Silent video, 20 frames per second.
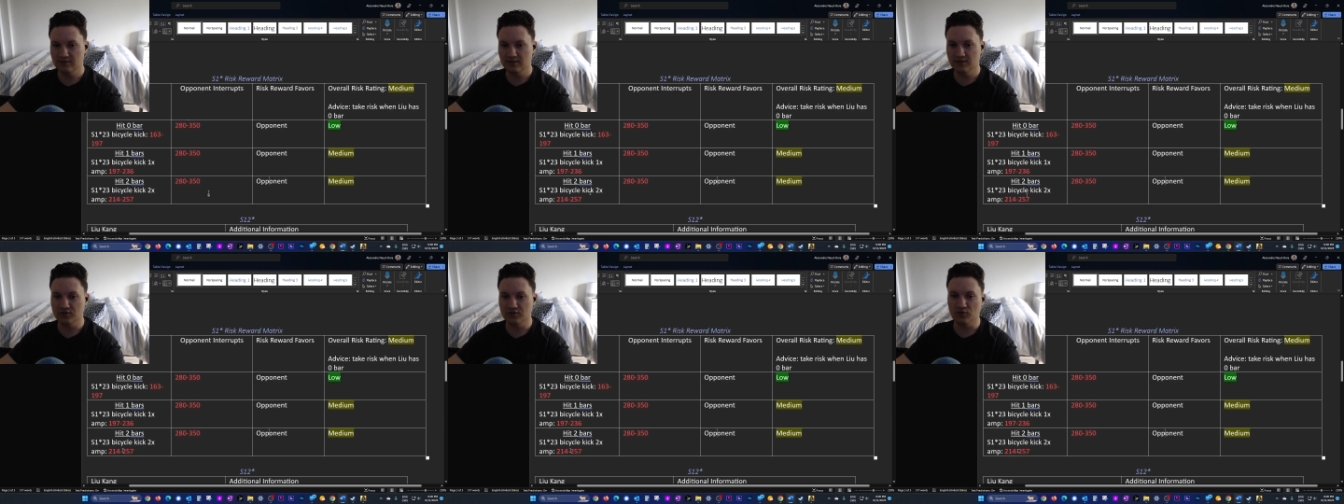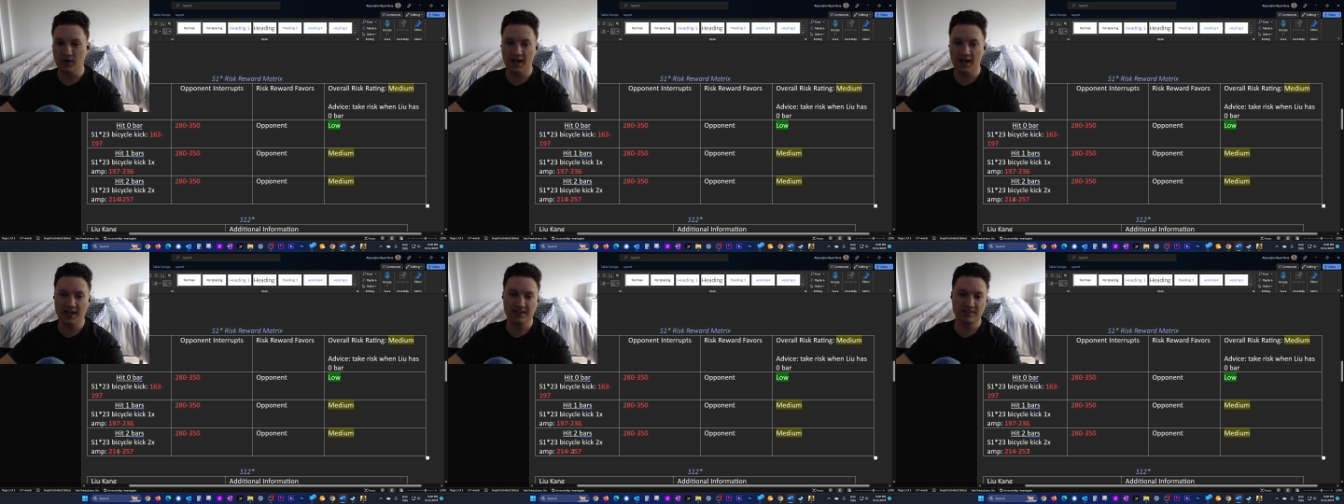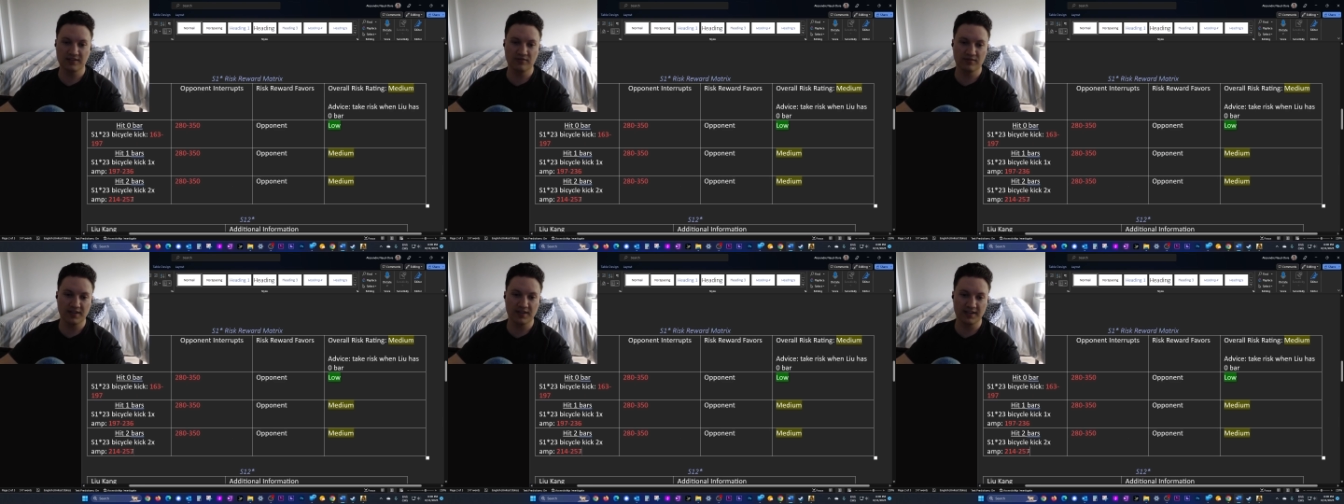So
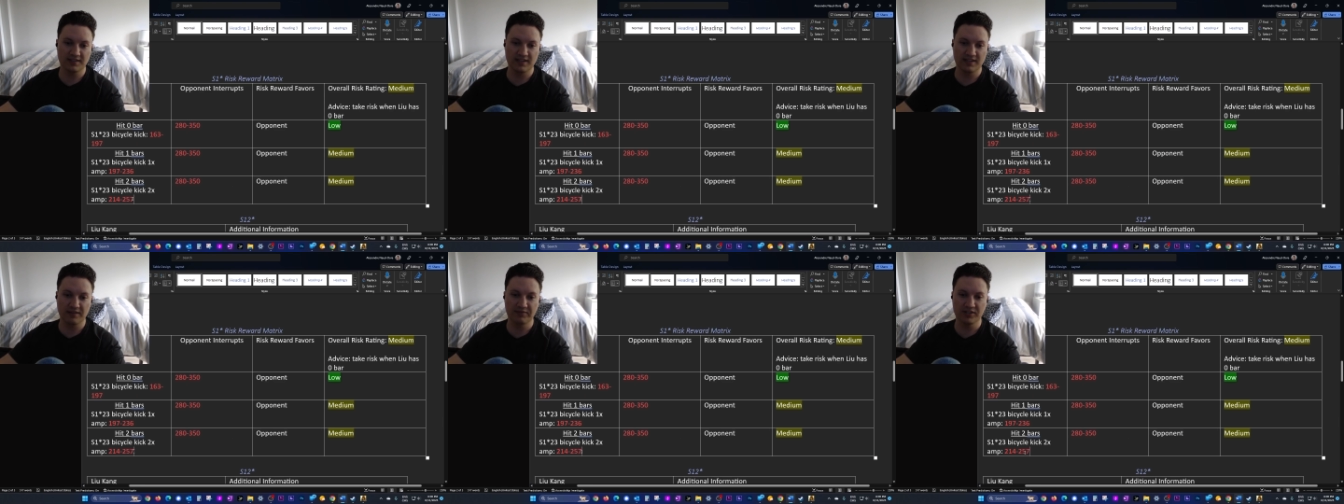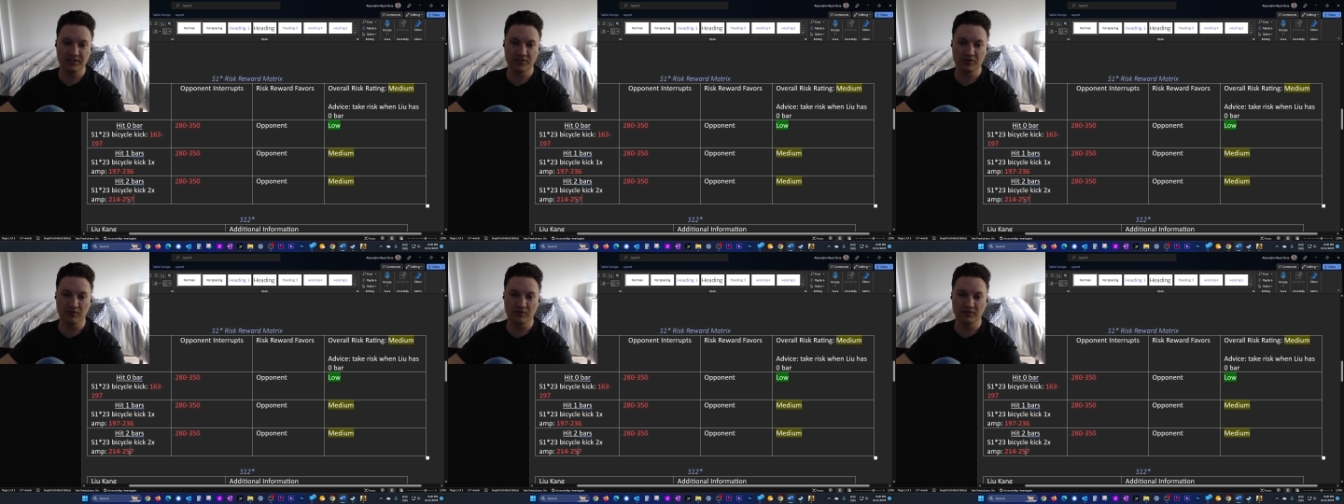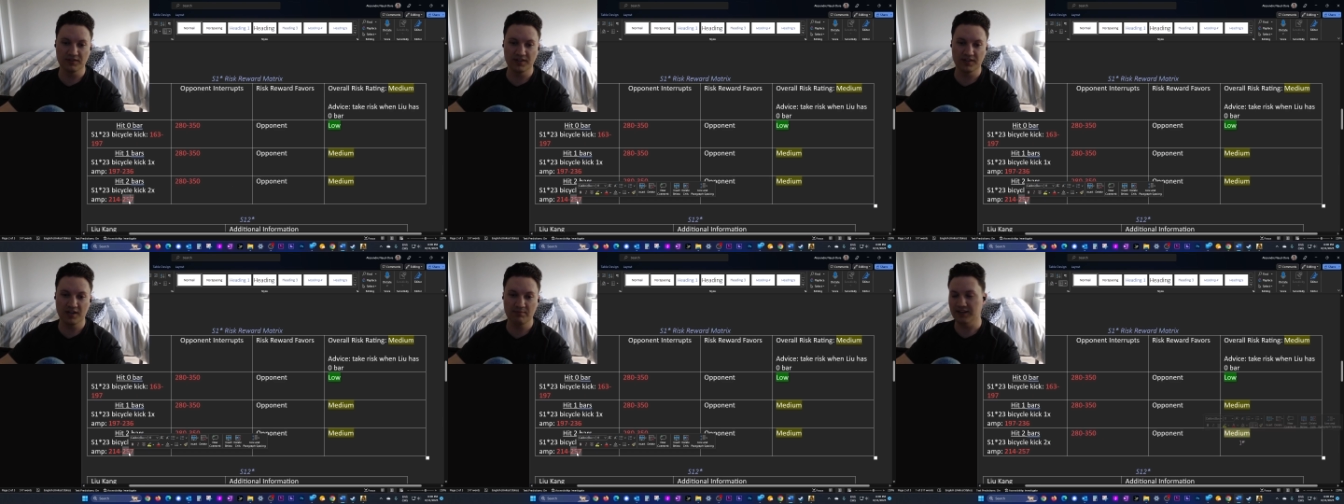as Liu Kang's damage
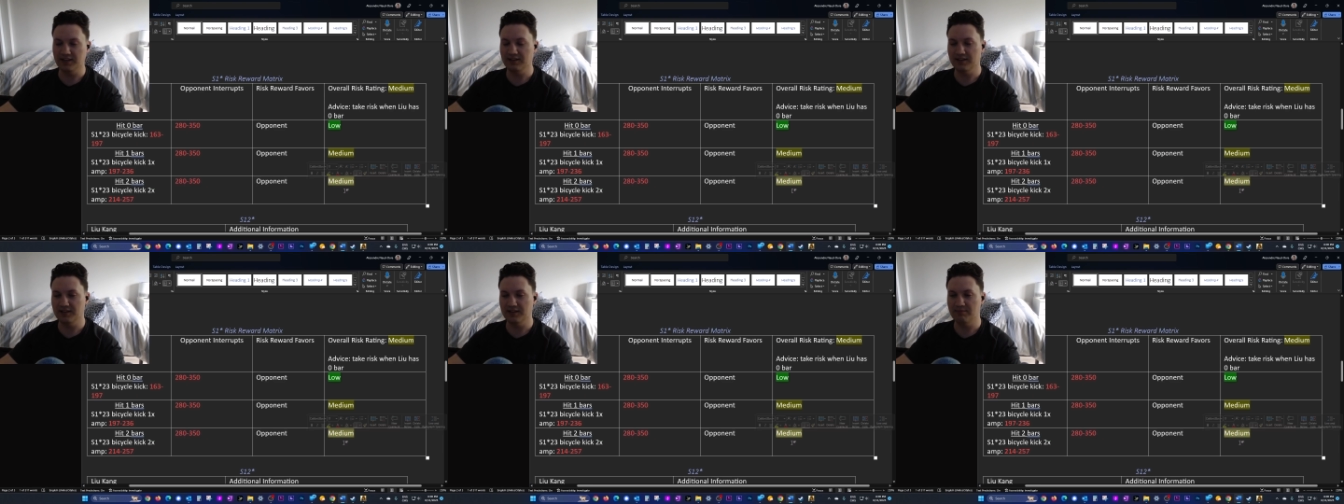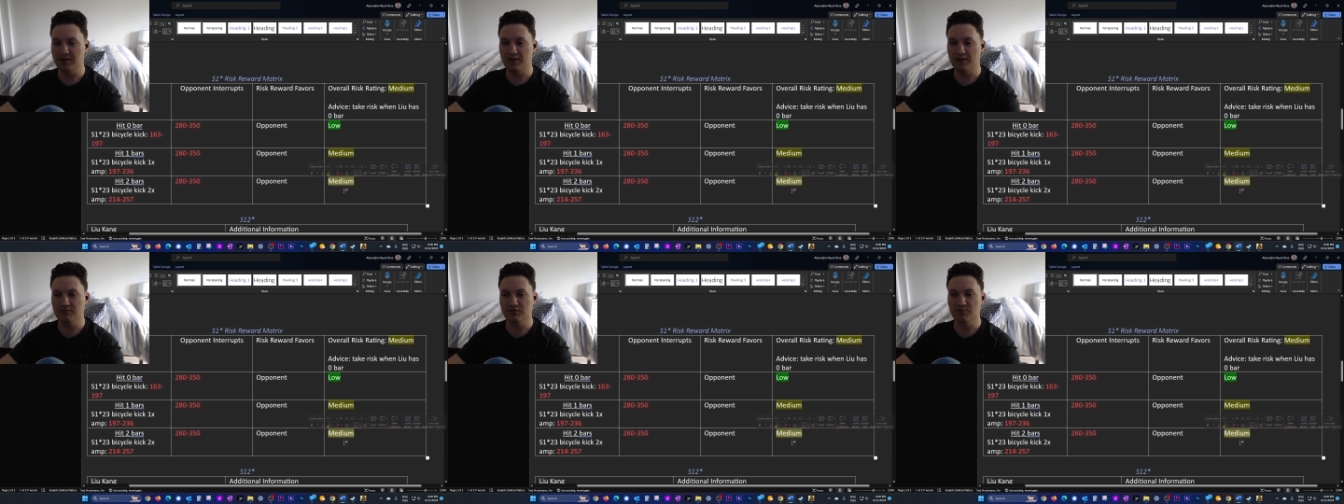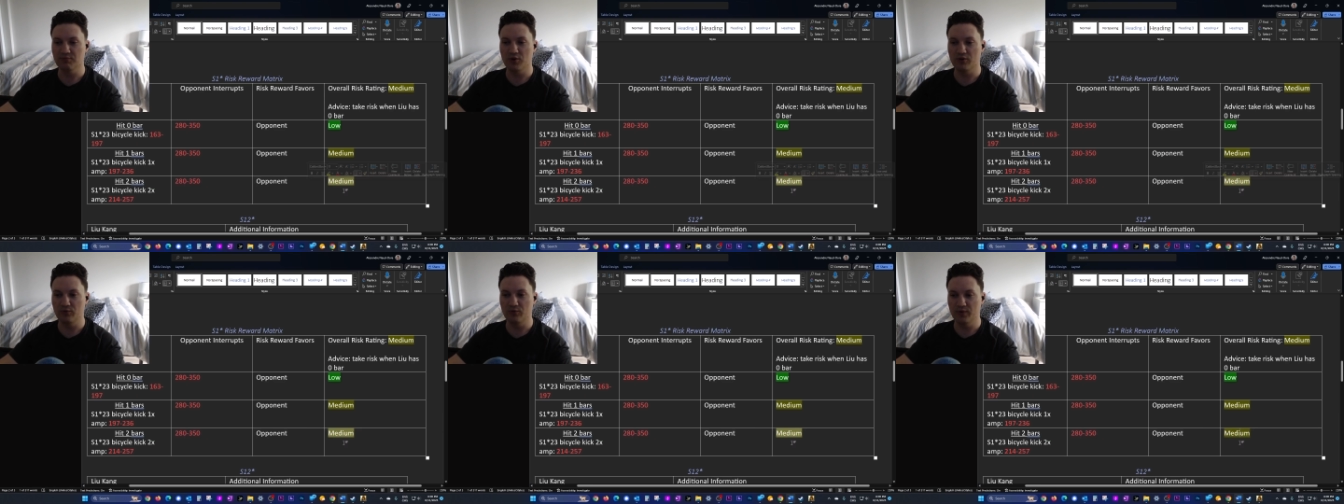goes up, it becomes
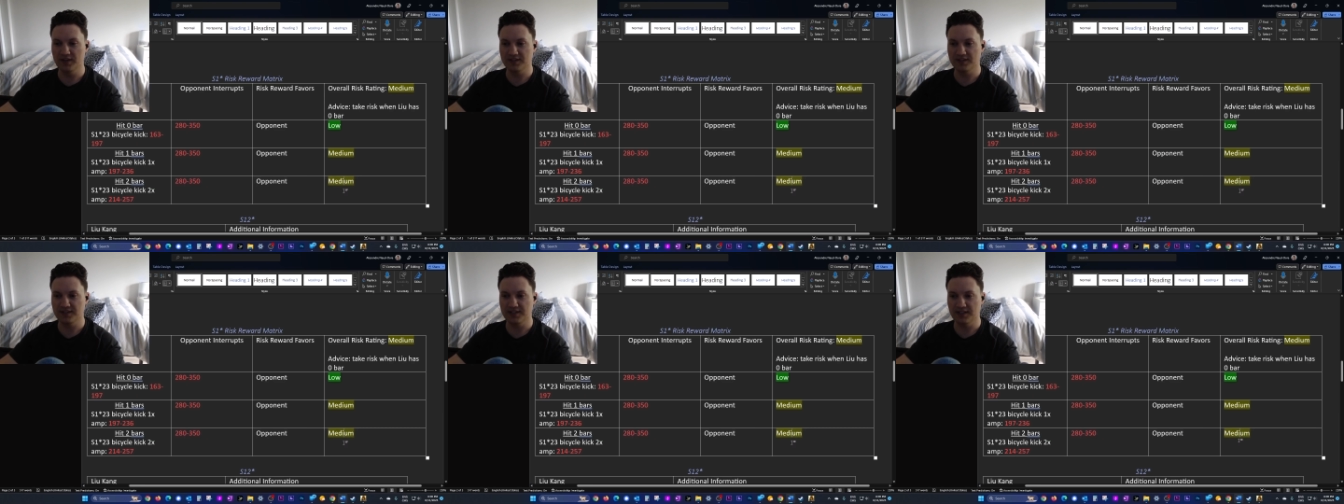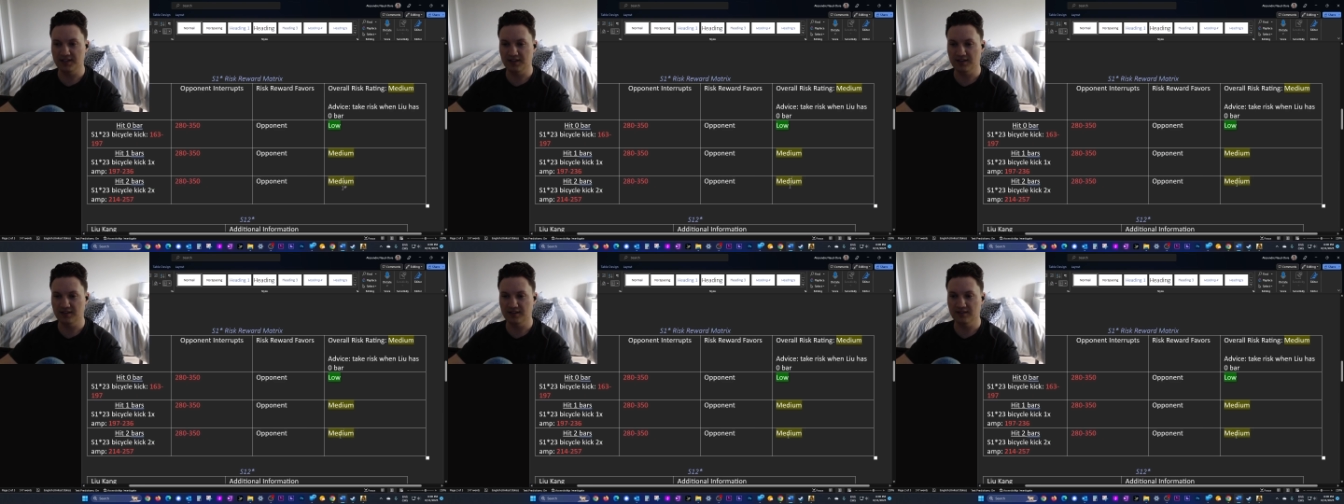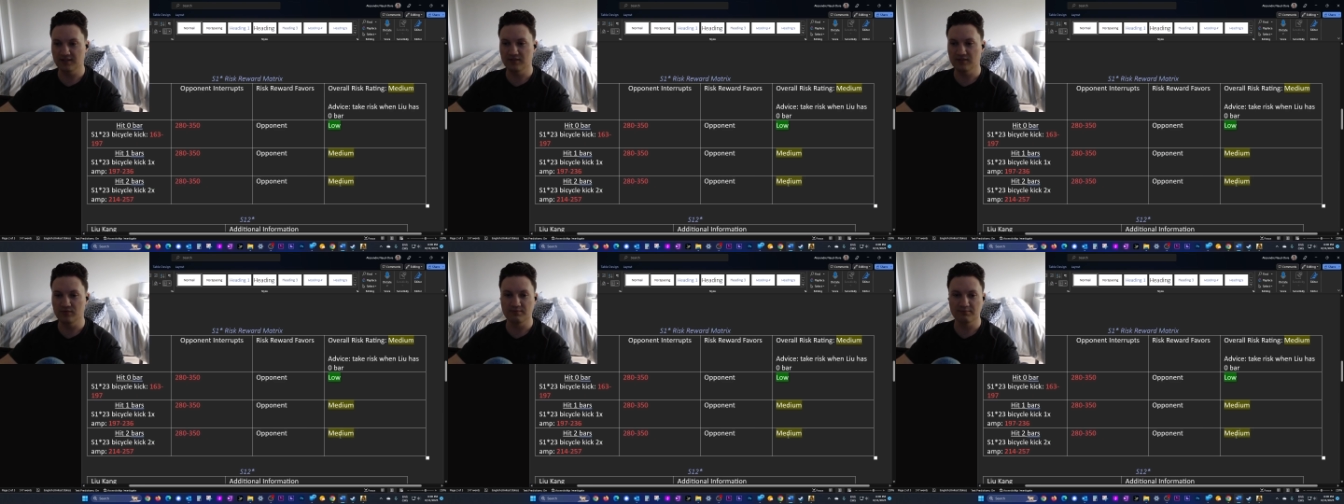more risky
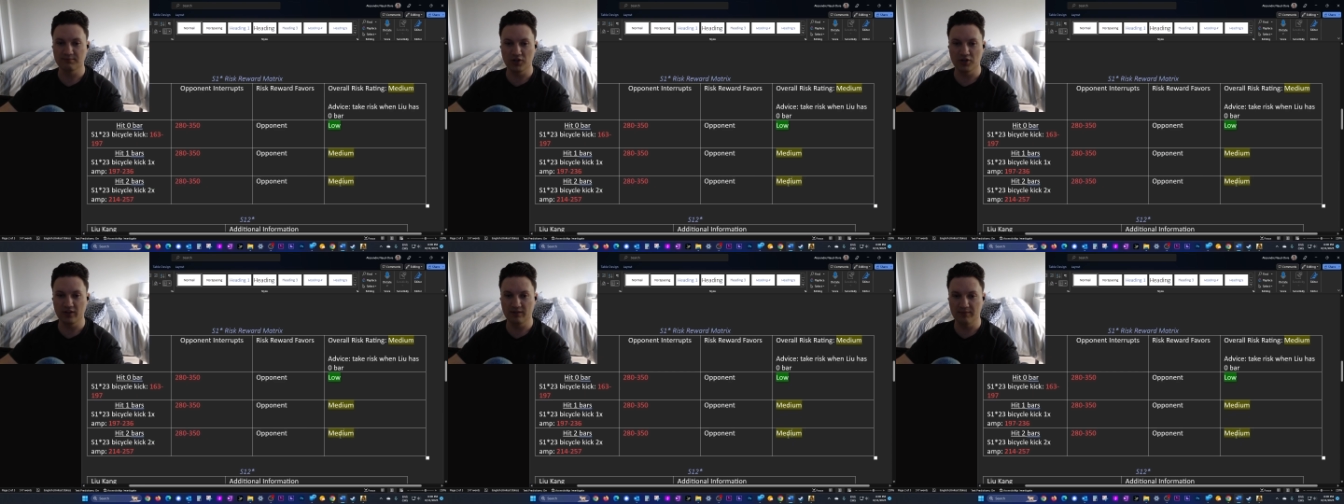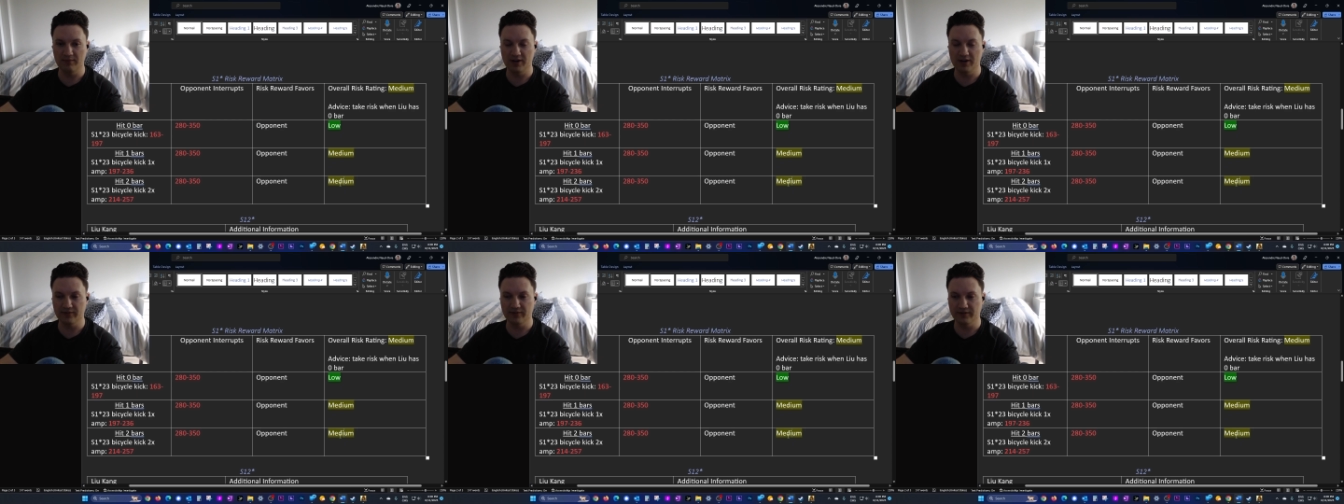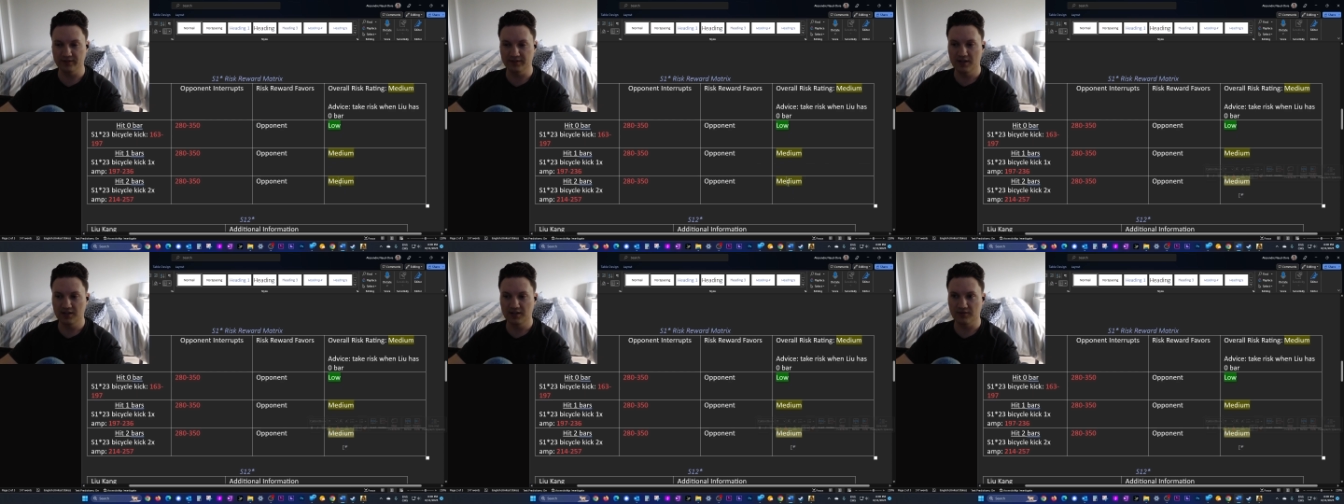to call him out
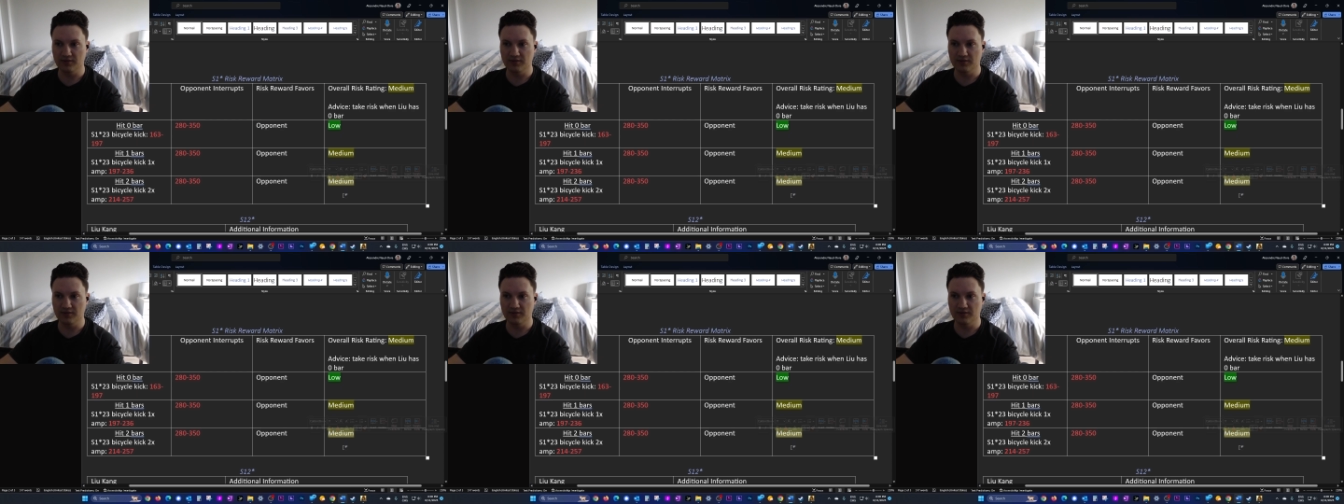on it.